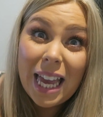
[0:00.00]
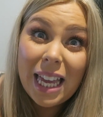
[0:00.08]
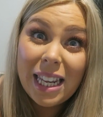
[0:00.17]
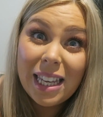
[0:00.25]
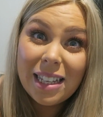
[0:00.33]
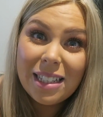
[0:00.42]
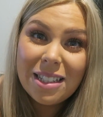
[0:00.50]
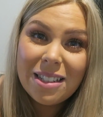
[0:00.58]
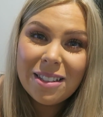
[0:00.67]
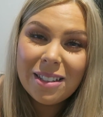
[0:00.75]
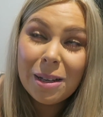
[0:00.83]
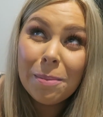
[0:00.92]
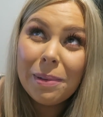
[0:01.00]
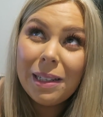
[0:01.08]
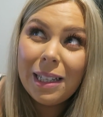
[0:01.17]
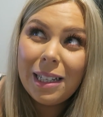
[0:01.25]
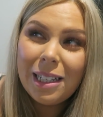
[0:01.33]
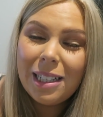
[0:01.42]
Idiot.
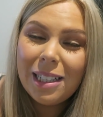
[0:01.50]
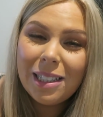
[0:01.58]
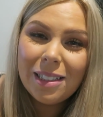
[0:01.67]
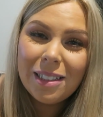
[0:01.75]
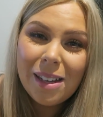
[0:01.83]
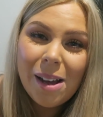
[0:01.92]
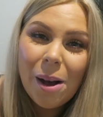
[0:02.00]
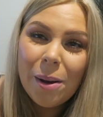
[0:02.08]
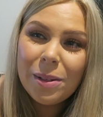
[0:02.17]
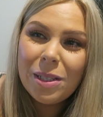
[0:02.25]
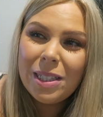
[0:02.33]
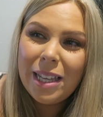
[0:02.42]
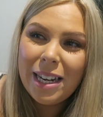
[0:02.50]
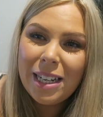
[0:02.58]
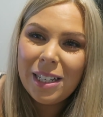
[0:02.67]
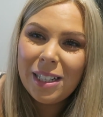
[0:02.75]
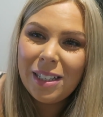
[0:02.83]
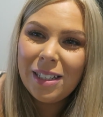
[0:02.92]
Complete idiot. I was just
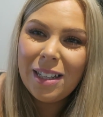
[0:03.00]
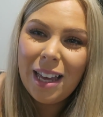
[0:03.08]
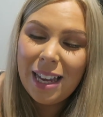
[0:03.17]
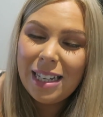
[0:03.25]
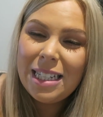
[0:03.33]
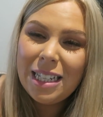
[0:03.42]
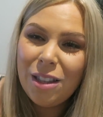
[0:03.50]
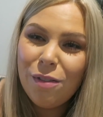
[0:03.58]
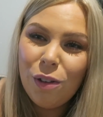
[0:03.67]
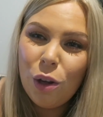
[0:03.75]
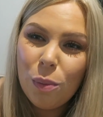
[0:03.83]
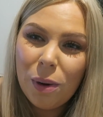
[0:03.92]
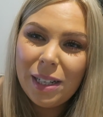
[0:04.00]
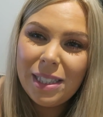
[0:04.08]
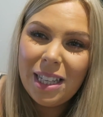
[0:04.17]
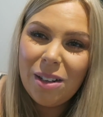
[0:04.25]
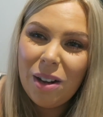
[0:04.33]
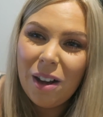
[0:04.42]
editing the vlog where I
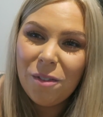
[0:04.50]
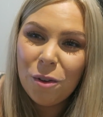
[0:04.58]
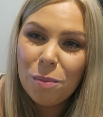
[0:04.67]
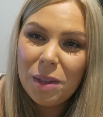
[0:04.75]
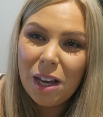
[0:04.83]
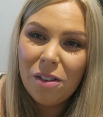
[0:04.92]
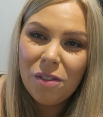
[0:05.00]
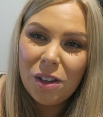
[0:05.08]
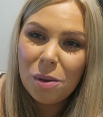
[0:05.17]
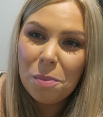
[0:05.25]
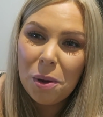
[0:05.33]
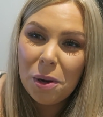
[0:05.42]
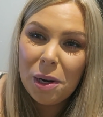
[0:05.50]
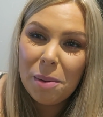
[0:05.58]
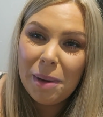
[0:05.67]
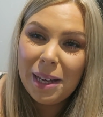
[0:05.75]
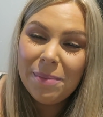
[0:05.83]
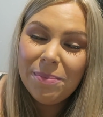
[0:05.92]
said I filmed the outfit component.
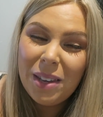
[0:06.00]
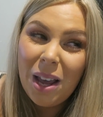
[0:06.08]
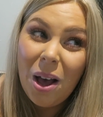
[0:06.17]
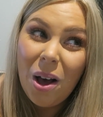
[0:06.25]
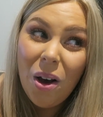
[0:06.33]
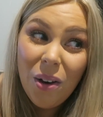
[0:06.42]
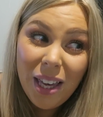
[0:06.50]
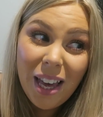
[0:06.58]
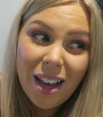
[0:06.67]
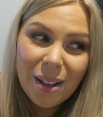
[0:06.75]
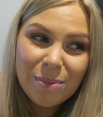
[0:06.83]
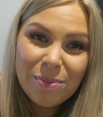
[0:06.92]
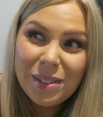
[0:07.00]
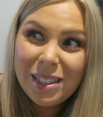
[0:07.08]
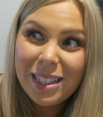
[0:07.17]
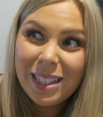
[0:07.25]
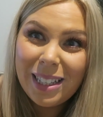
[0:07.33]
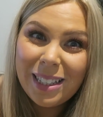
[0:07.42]
I'm like, oh yeah,
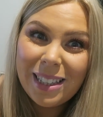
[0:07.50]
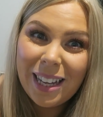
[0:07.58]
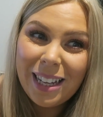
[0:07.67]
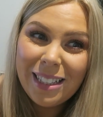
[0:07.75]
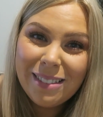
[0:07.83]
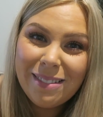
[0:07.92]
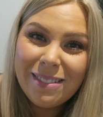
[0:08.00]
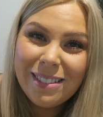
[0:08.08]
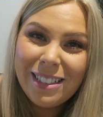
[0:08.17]
deleted that.